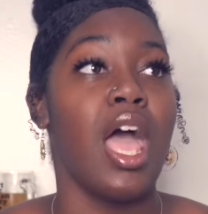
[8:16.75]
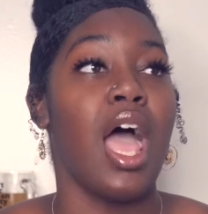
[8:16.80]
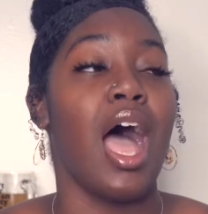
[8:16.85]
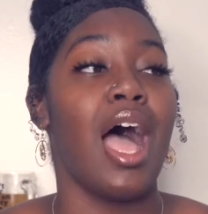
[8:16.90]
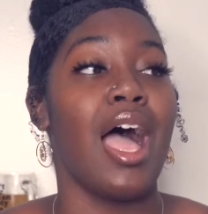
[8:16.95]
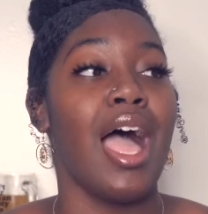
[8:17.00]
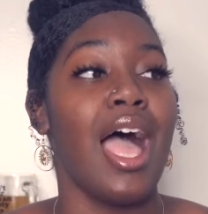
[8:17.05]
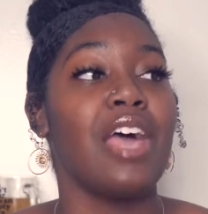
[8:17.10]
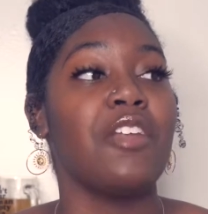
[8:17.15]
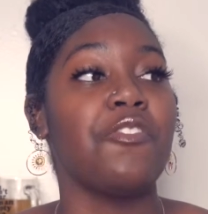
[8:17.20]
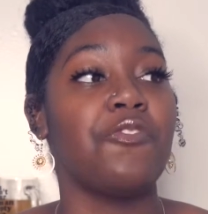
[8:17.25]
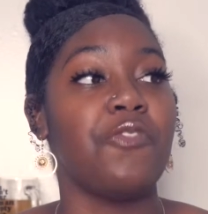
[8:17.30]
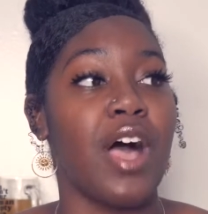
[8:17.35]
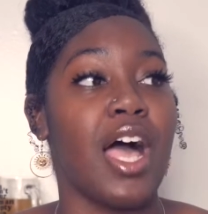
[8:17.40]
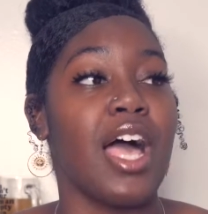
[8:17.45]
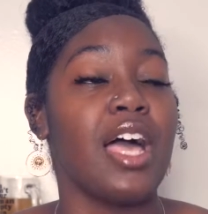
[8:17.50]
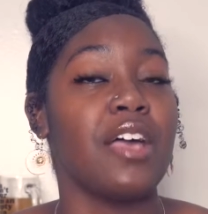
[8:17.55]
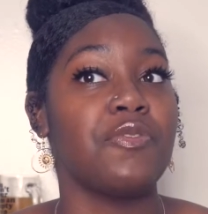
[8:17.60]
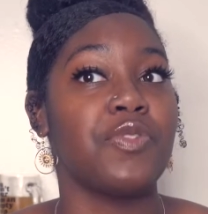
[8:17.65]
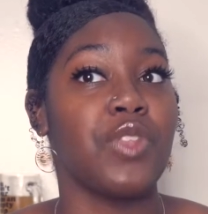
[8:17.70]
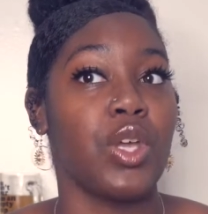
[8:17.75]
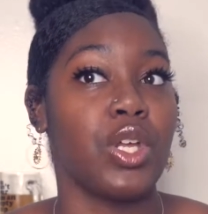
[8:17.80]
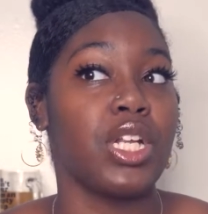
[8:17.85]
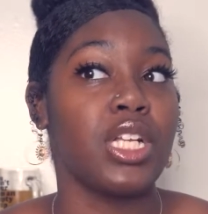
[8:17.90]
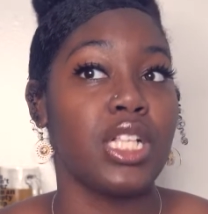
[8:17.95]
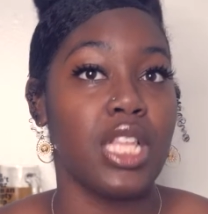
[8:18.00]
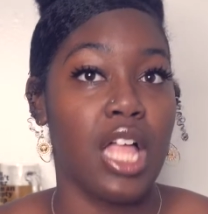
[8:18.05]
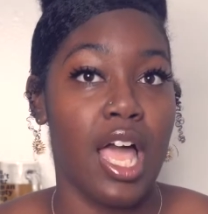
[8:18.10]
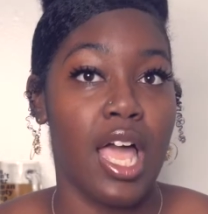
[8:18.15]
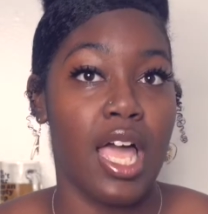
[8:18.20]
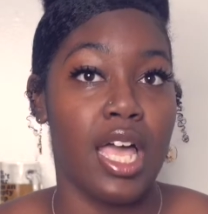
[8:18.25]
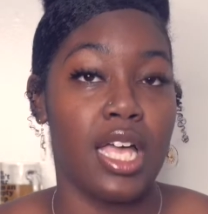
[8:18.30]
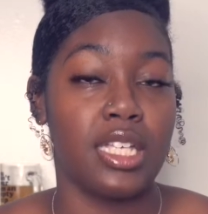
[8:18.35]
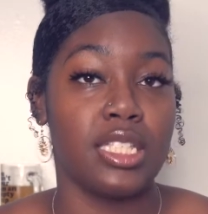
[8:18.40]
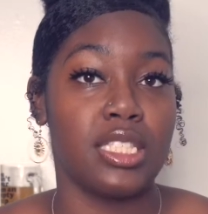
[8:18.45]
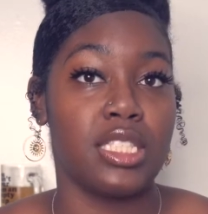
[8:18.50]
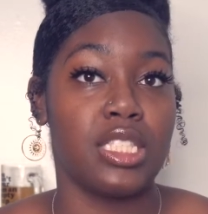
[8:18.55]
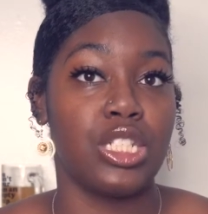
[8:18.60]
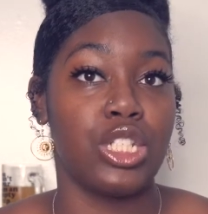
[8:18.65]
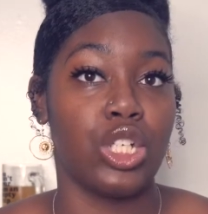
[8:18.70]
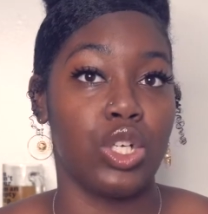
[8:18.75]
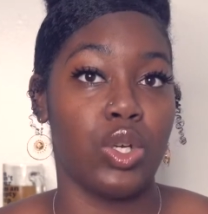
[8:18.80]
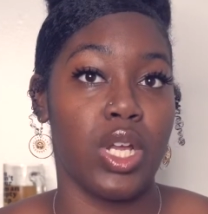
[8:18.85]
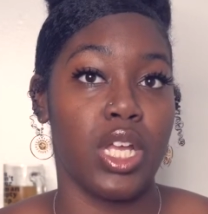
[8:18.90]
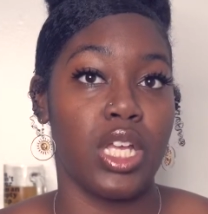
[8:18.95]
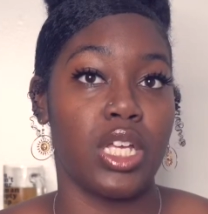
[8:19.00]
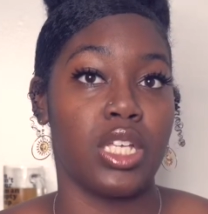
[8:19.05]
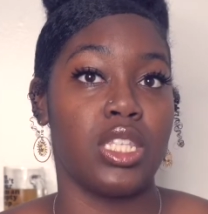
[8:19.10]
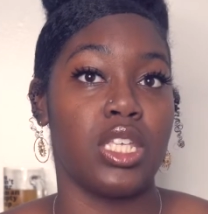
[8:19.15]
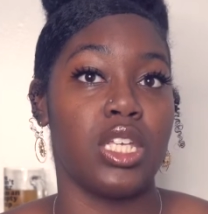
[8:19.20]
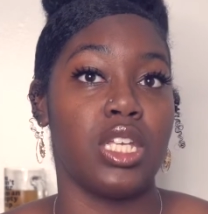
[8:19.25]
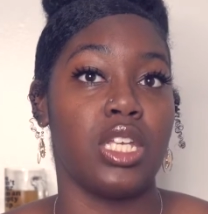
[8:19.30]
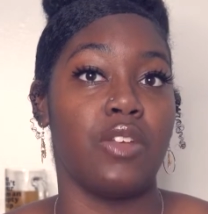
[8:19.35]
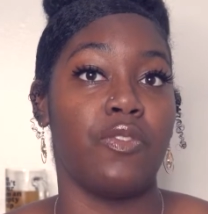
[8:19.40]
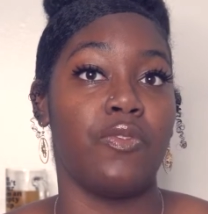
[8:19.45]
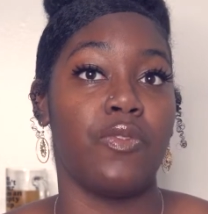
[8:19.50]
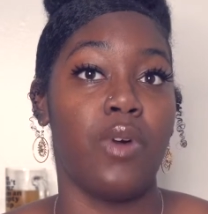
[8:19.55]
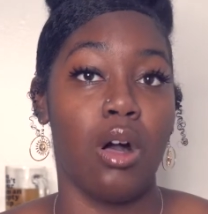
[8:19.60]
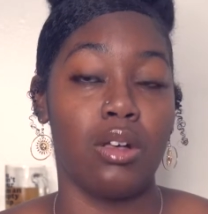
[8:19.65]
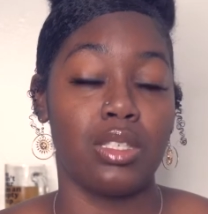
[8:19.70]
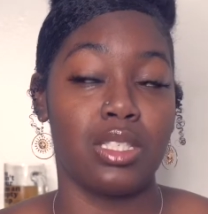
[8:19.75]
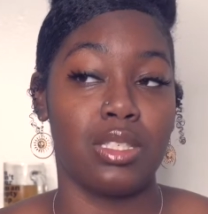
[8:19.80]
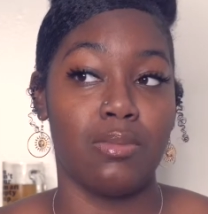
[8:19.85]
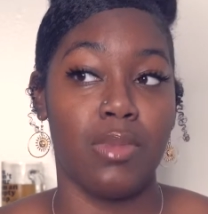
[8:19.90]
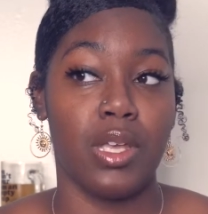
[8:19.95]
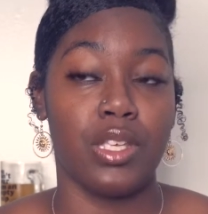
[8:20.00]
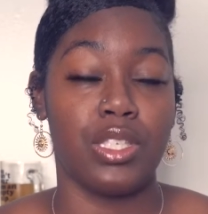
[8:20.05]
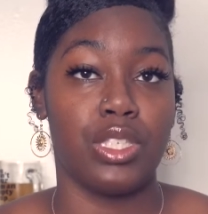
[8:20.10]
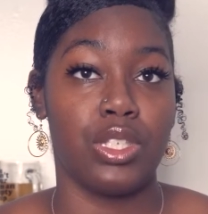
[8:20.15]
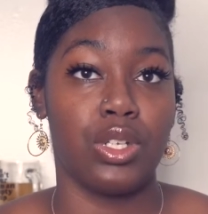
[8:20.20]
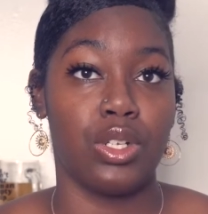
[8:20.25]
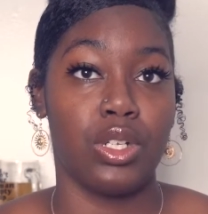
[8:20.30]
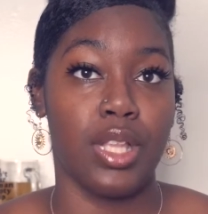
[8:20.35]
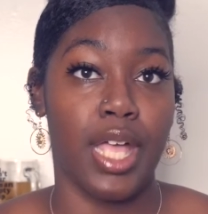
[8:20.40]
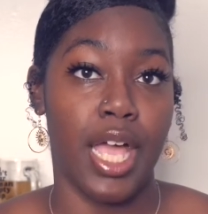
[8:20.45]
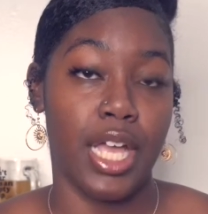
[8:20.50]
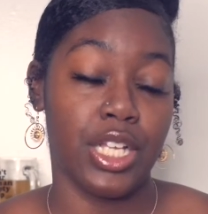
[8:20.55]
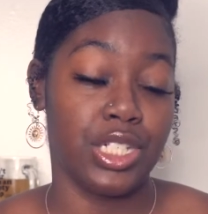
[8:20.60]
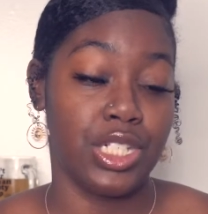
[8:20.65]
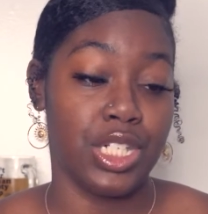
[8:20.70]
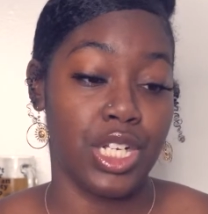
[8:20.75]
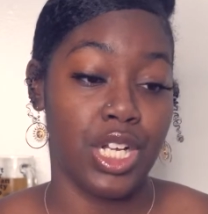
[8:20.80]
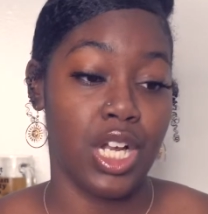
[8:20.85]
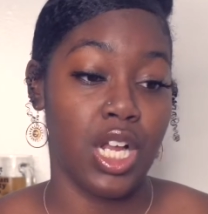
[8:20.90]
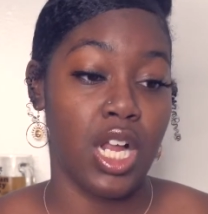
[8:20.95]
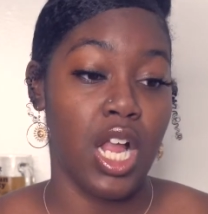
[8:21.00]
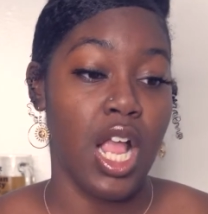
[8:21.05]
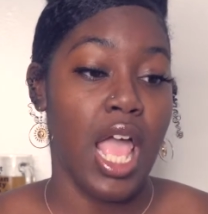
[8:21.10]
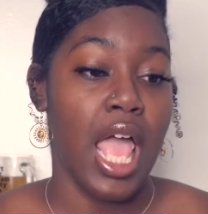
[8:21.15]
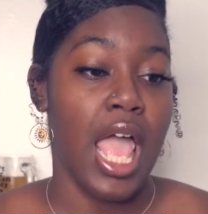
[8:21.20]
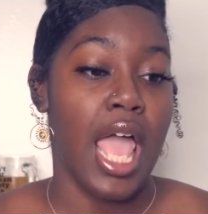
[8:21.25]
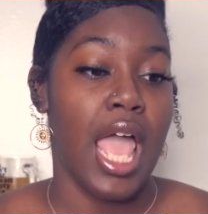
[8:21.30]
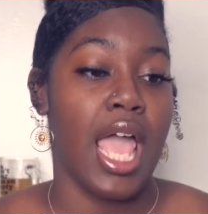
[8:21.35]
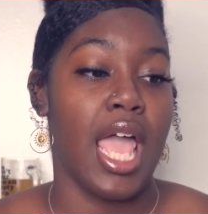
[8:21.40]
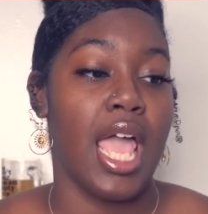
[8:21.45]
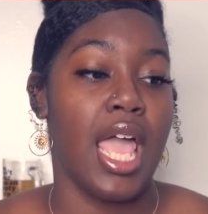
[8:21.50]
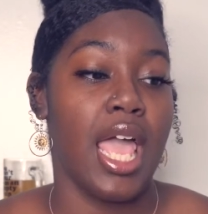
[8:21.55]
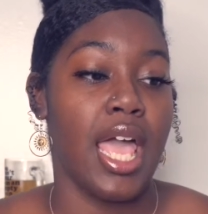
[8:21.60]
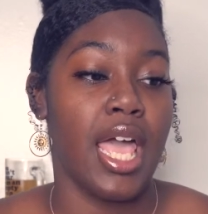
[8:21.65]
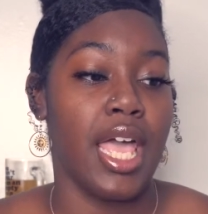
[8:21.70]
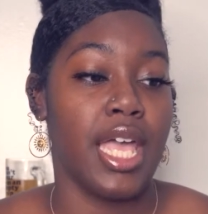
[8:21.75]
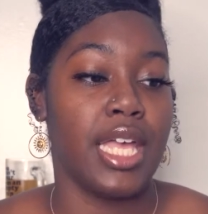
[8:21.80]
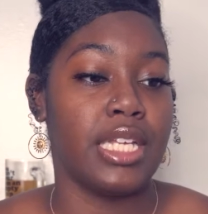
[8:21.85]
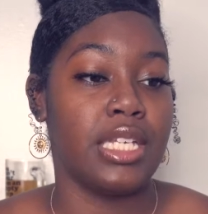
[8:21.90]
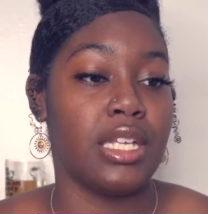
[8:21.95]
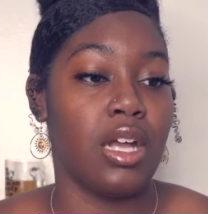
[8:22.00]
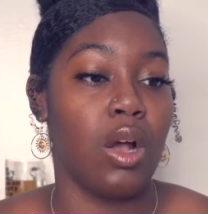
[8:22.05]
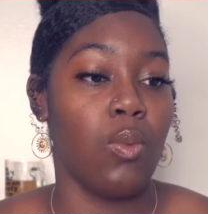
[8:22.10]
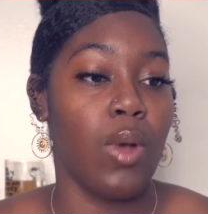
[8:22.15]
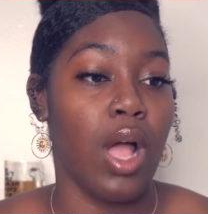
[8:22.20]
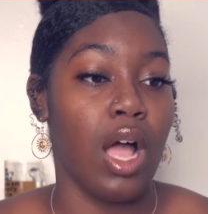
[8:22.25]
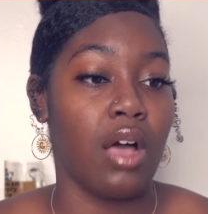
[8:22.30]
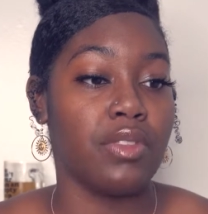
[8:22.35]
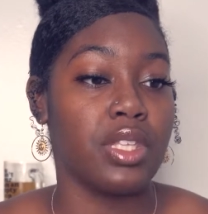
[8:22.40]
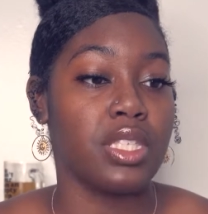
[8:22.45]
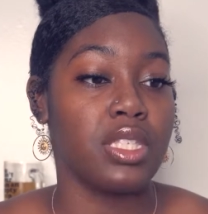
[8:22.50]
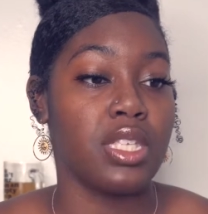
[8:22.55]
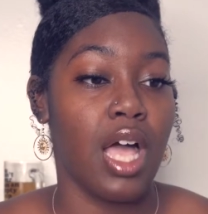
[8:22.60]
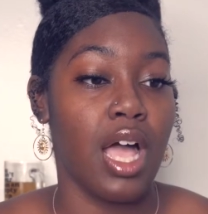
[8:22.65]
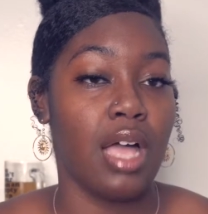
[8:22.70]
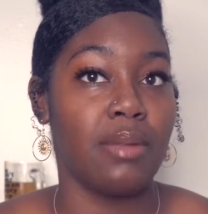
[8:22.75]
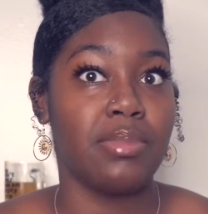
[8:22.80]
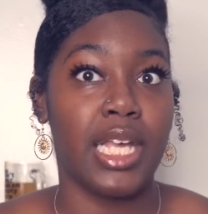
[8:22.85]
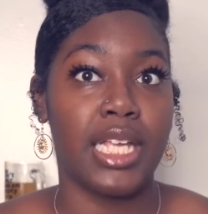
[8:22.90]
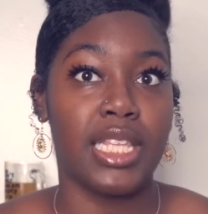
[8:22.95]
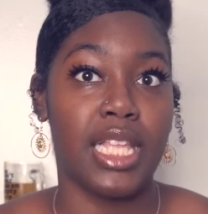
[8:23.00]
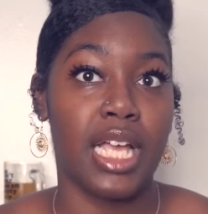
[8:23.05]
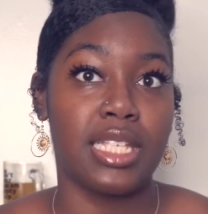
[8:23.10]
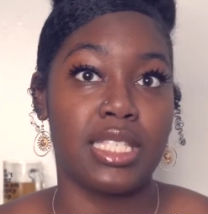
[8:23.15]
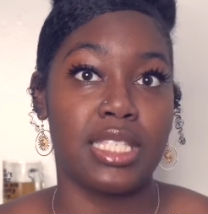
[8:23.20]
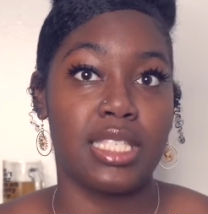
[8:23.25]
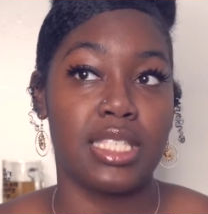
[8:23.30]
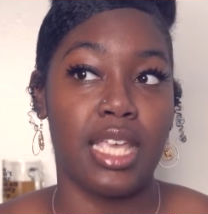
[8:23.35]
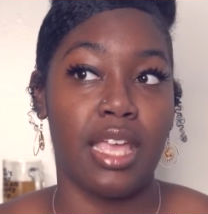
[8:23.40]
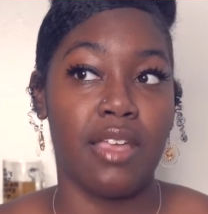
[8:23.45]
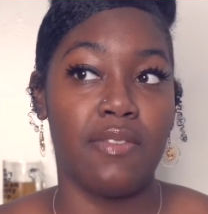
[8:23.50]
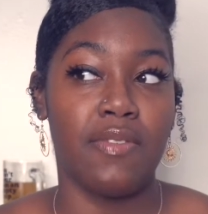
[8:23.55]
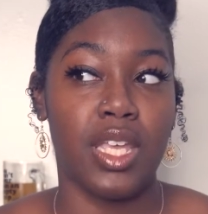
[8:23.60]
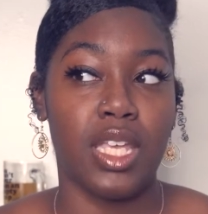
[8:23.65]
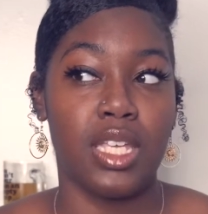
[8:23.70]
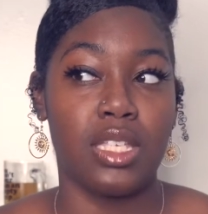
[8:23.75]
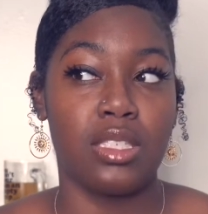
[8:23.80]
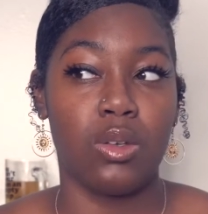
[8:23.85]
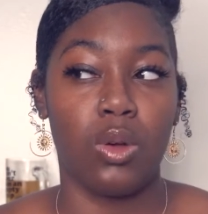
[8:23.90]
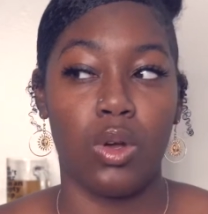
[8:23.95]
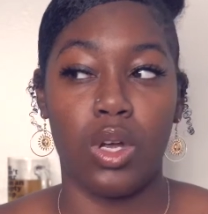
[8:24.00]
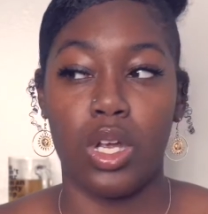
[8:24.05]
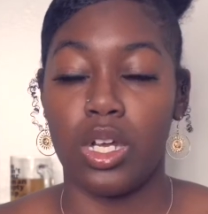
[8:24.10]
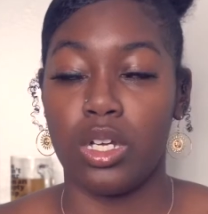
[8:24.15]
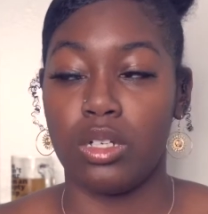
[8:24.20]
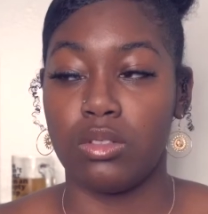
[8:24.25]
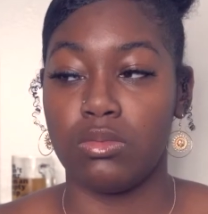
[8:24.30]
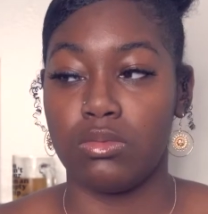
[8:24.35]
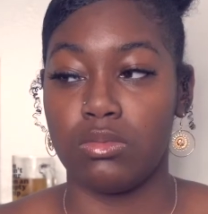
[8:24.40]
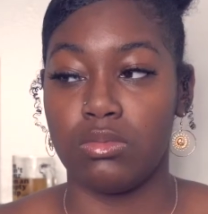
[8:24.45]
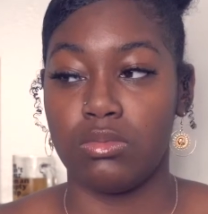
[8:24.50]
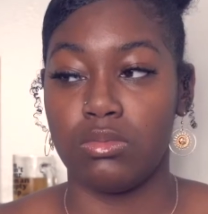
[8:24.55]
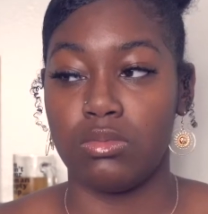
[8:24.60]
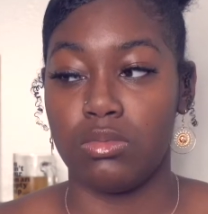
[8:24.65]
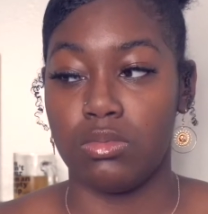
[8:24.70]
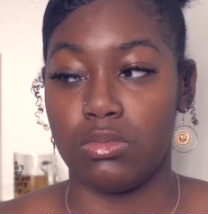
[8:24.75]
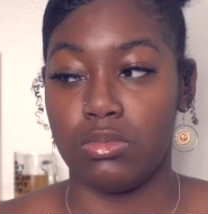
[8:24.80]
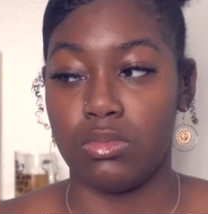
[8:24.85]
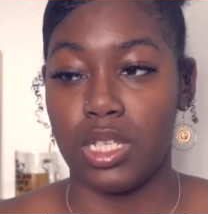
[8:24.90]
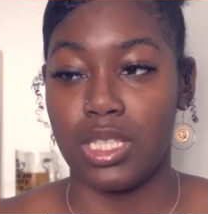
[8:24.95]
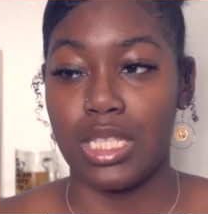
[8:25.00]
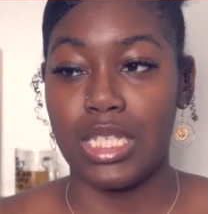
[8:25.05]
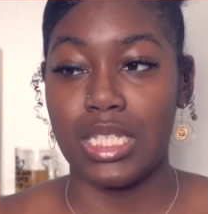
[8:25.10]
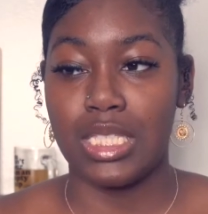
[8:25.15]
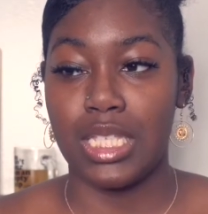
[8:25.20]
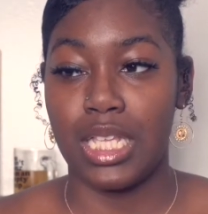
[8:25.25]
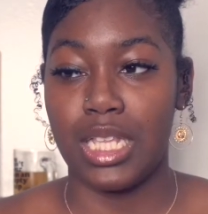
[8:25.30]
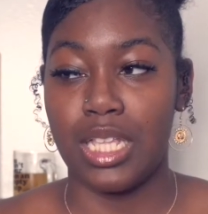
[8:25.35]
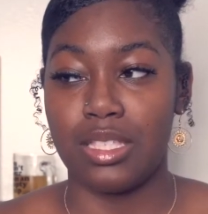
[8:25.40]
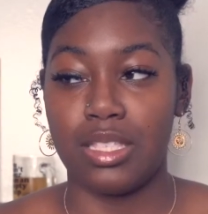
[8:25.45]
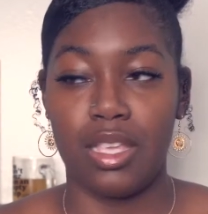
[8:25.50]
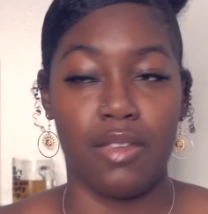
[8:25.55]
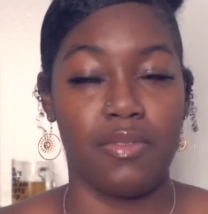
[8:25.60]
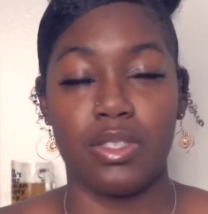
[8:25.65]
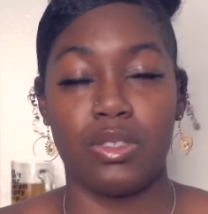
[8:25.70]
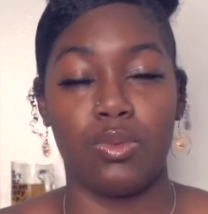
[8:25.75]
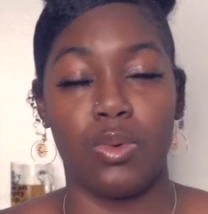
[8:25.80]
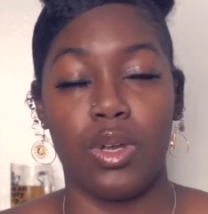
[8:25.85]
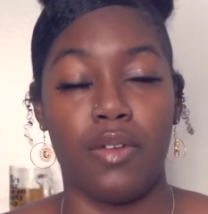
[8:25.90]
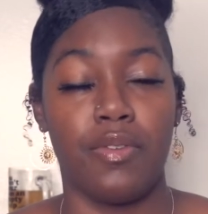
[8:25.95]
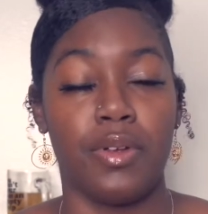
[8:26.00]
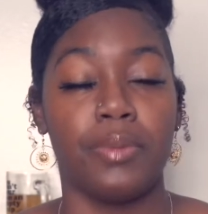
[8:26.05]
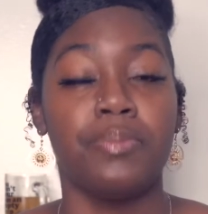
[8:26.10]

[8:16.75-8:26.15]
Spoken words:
I had a 5:30 class during the fall semester last year, and around the time daylight savings, or I think it's daylight savings, whatever,